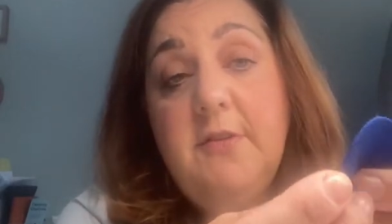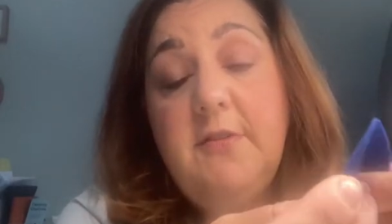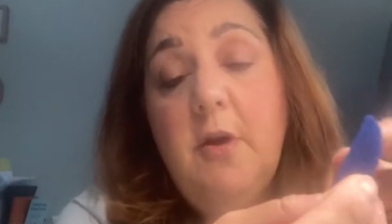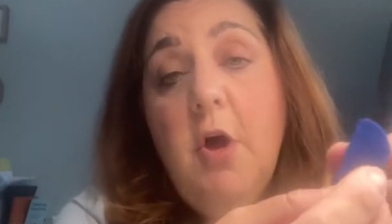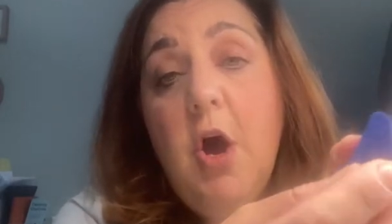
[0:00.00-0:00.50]

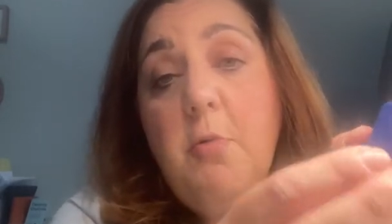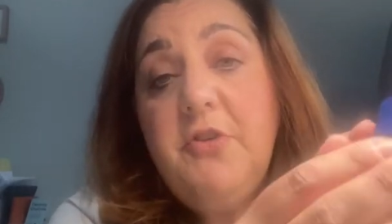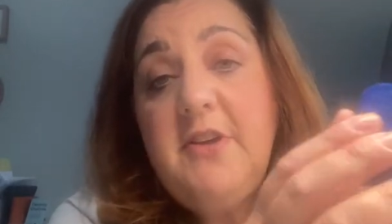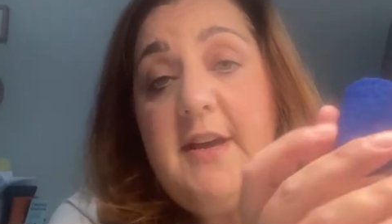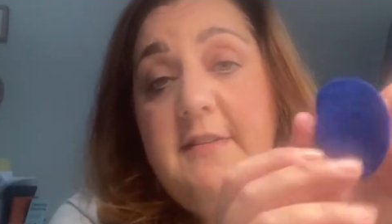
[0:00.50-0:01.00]
So
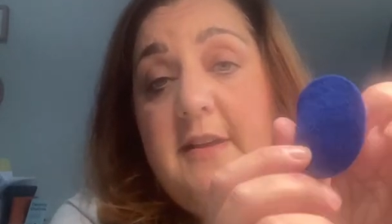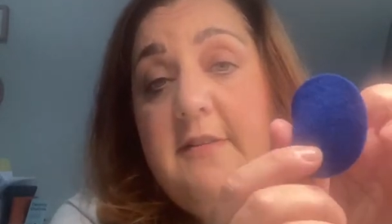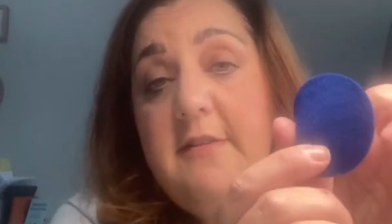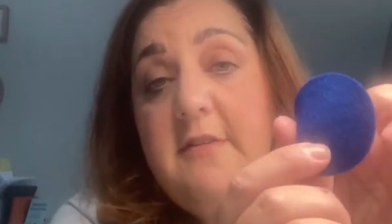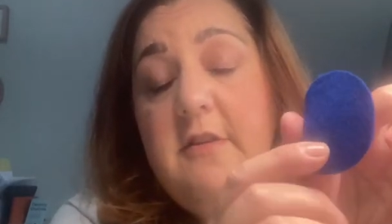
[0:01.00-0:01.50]
what I
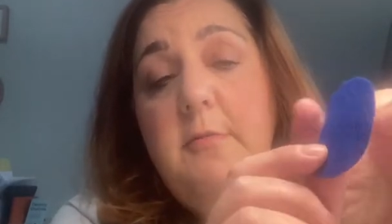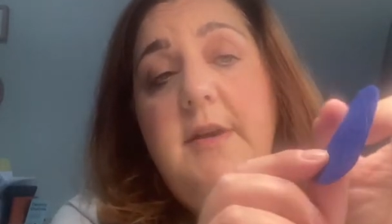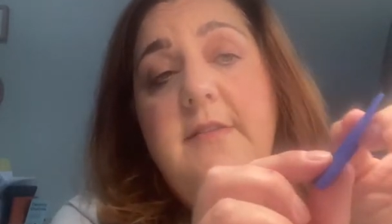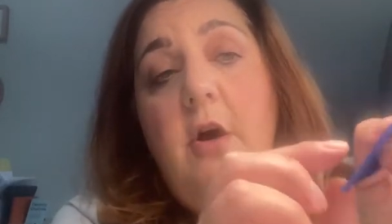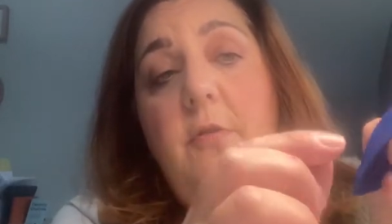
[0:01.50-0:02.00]
tend to do
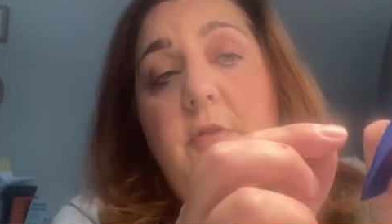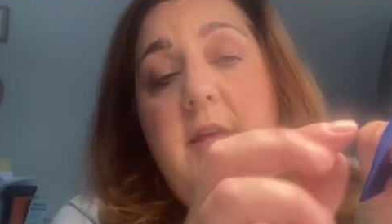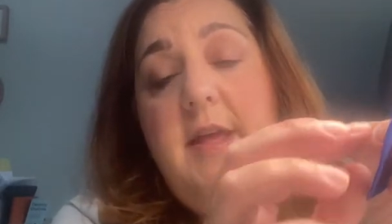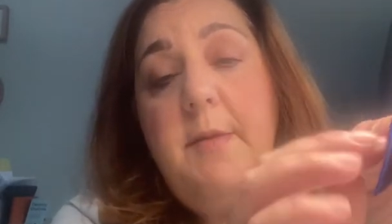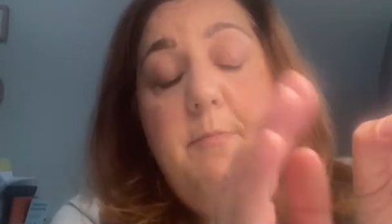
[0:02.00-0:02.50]
is, on
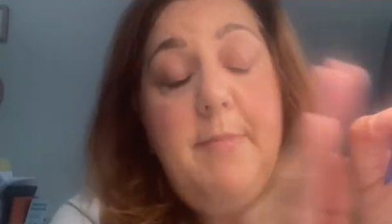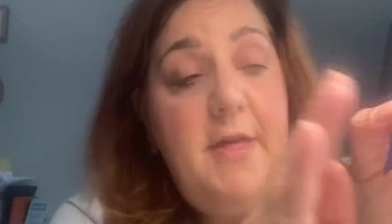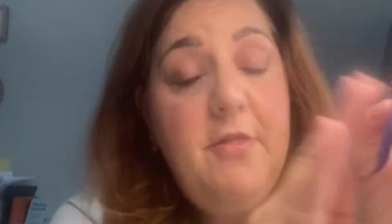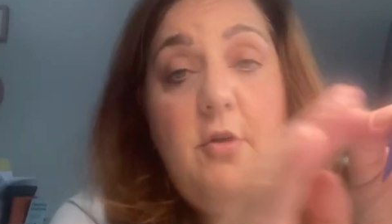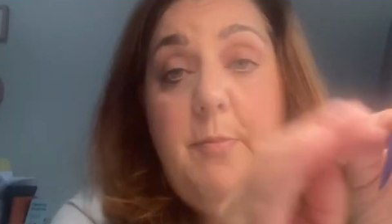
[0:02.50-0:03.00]
the
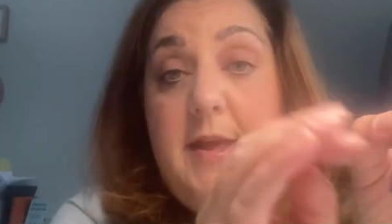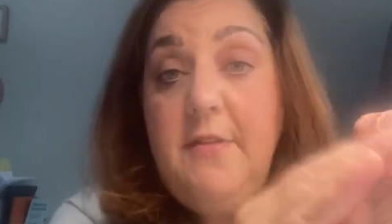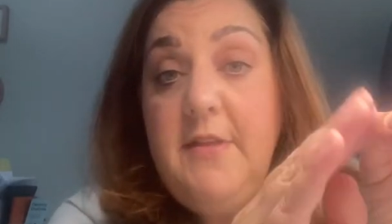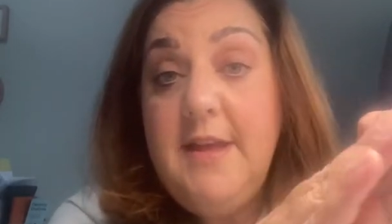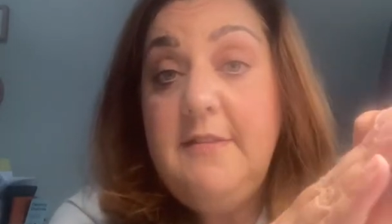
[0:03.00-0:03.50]
bit that'll be
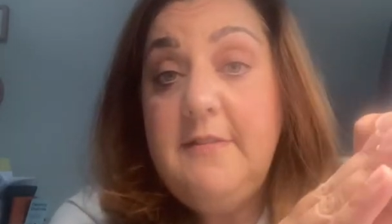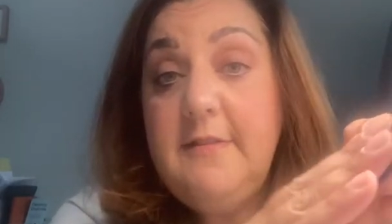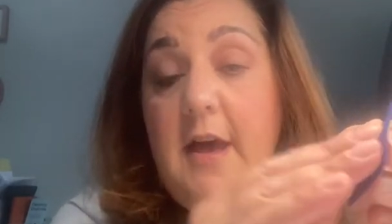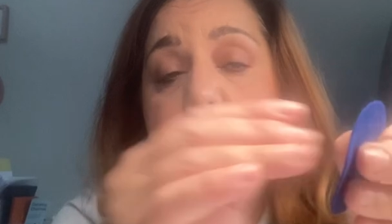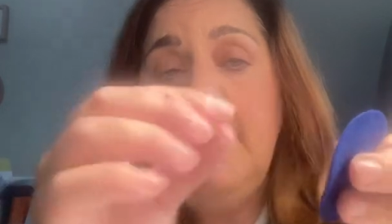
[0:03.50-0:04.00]
on the
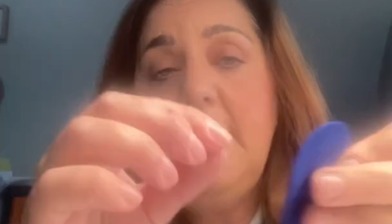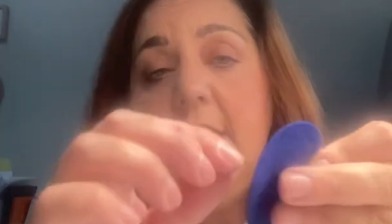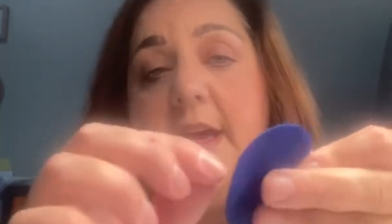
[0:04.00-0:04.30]
inside,